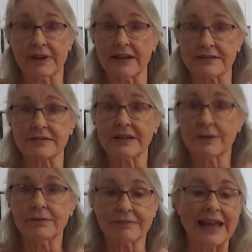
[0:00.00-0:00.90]
as
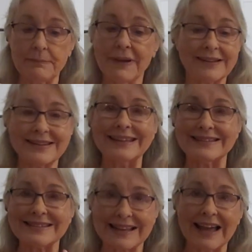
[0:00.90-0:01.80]
8 by
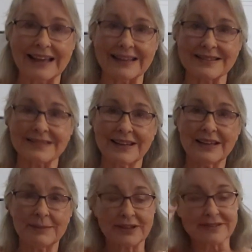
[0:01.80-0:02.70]
10 size,
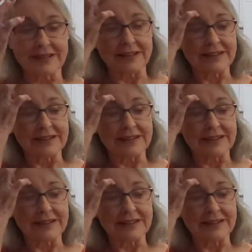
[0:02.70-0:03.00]
because